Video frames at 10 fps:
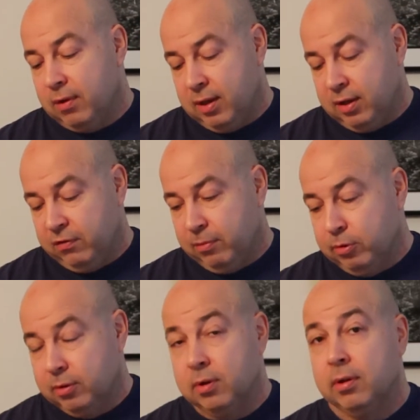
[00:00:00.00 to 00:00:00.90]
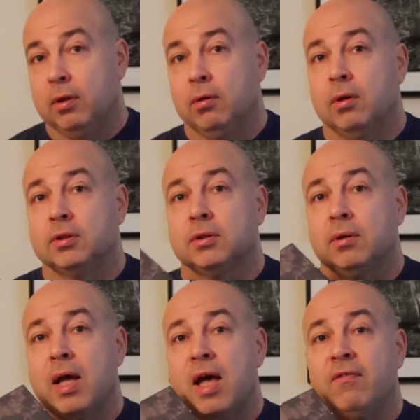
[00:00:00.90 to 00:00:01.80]
end of the book you
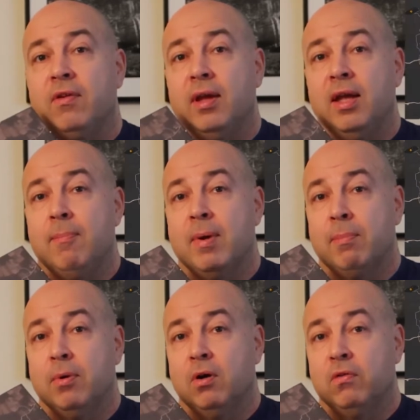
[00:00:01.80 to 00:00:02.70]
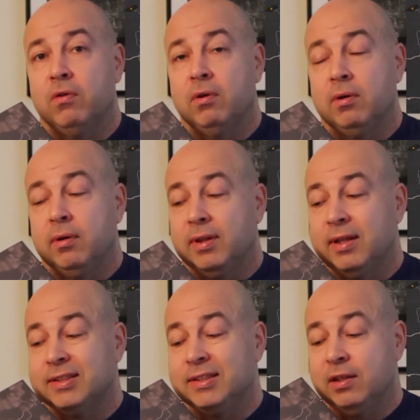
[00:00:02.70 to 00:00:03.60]
also have a map of
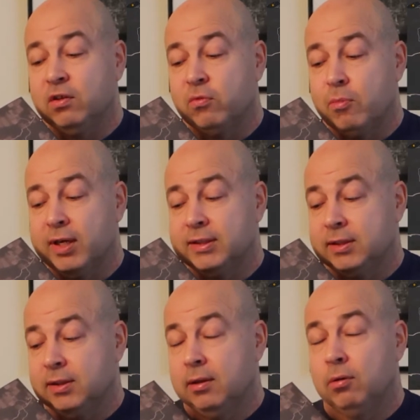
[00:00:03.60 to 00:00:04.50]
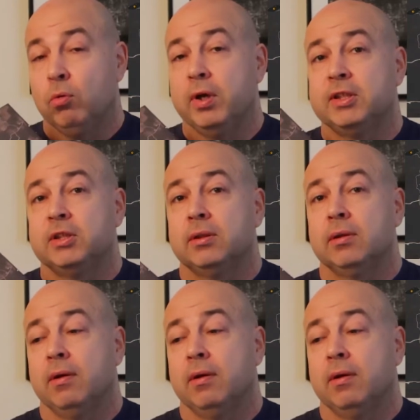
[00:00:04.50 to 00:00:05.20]
the city of Brest, which